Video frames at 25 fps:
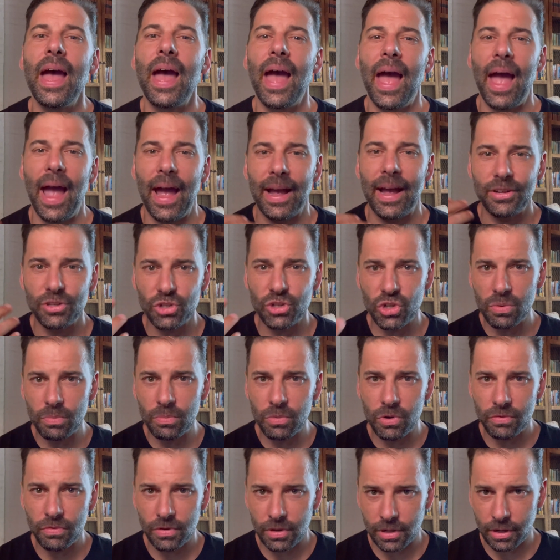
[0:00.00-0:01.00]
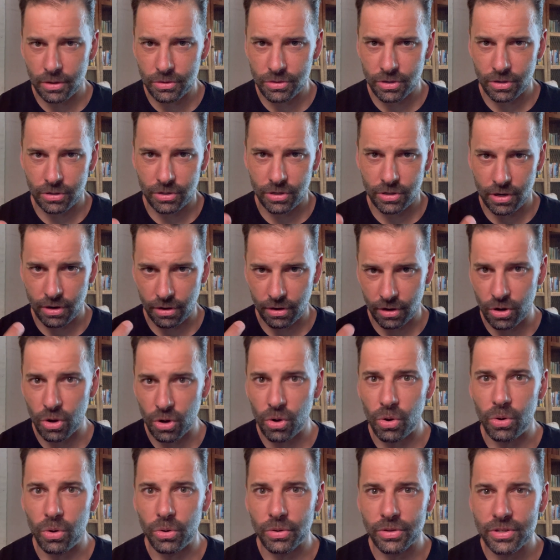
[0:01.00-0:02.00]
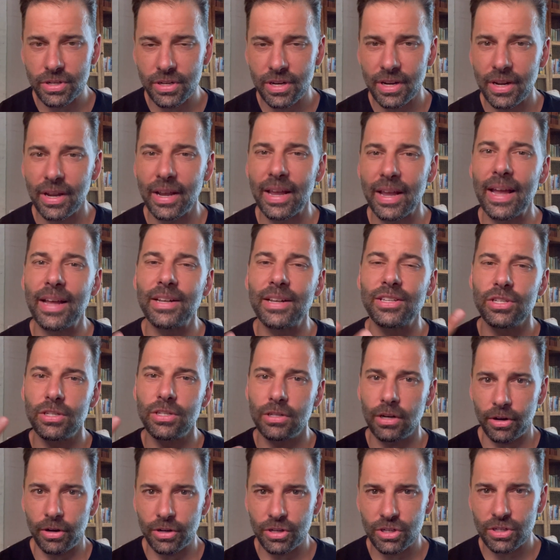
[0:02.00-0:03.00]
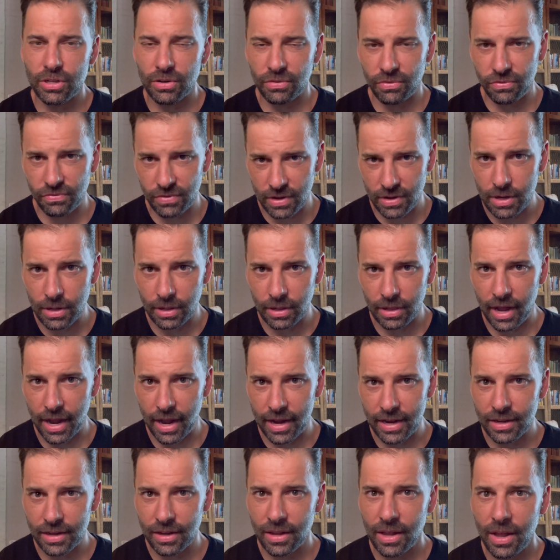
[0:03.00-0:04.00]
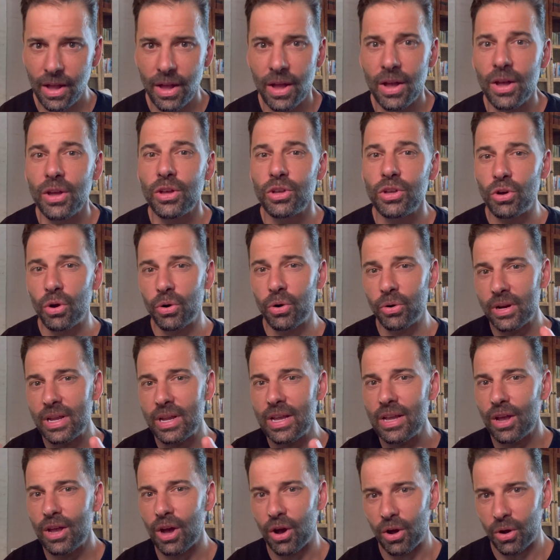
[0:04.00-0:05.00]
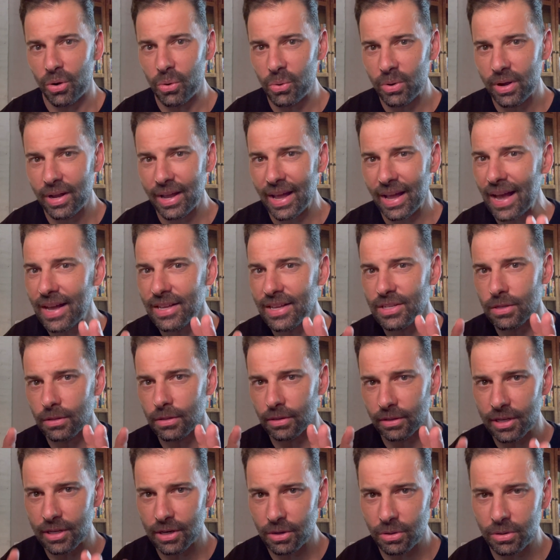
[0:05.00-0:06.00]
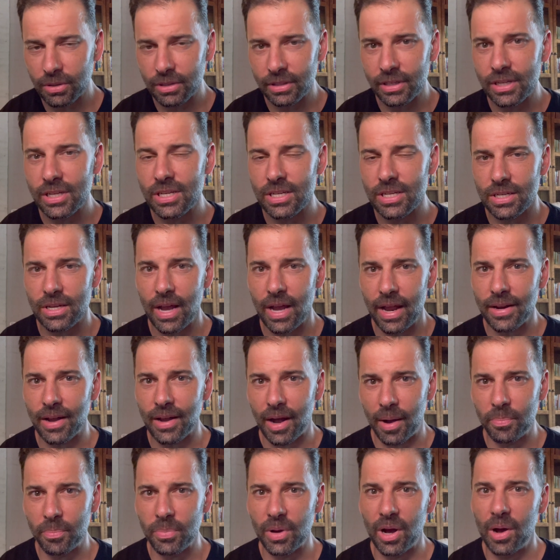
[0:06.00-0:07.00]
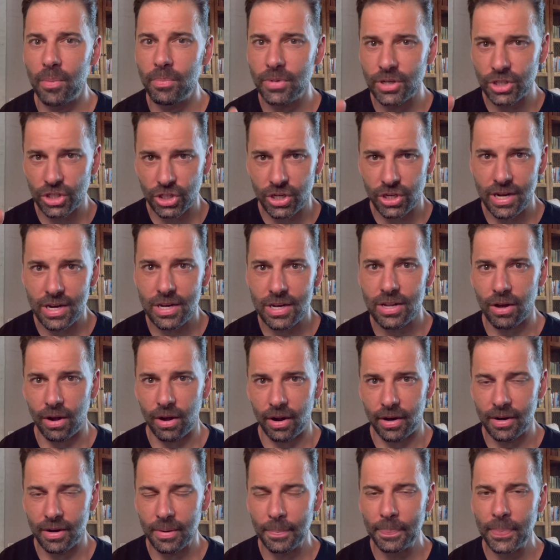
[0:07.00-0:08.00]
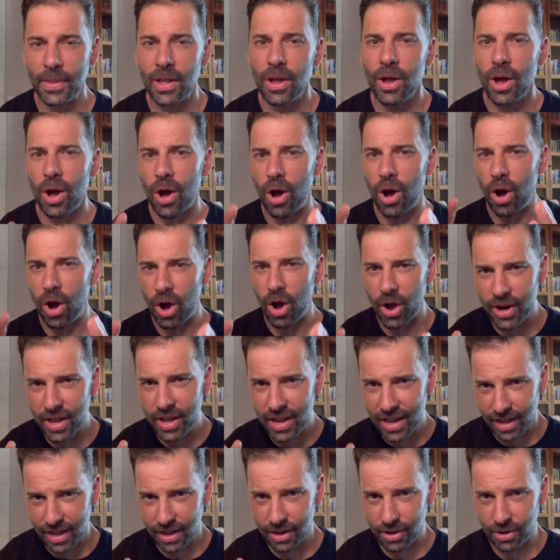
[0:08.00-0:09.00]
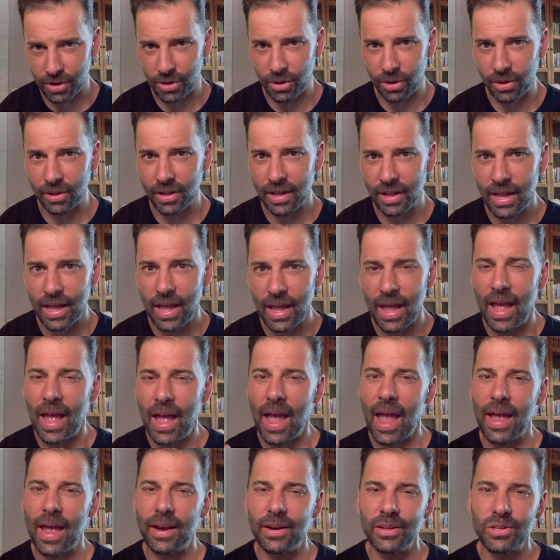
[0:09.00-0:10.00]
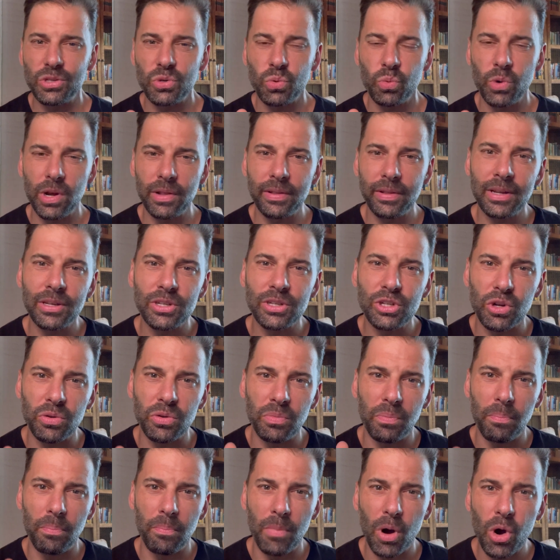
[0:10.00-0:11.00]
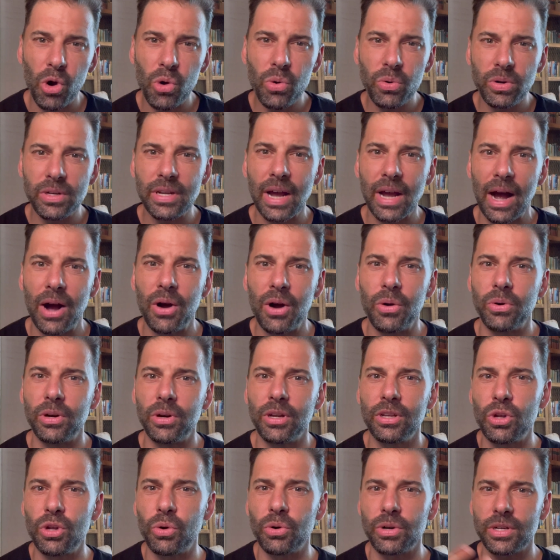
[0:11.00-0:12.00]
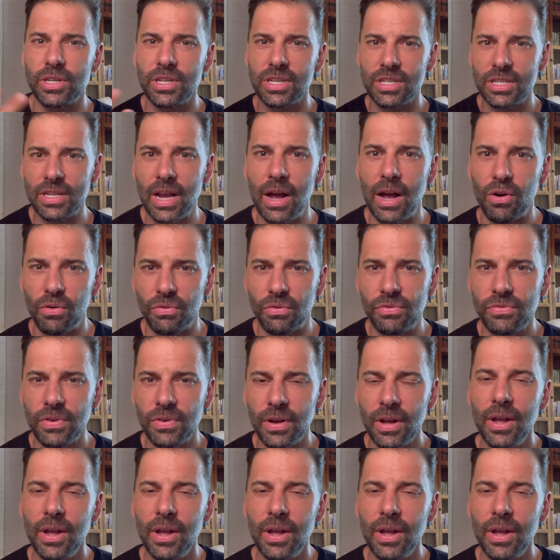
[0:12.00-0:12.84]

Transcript: as you move closer to your goals, it starts to feel like your ego has literally set up a machine gun on a hill and is willing to mow down yourself,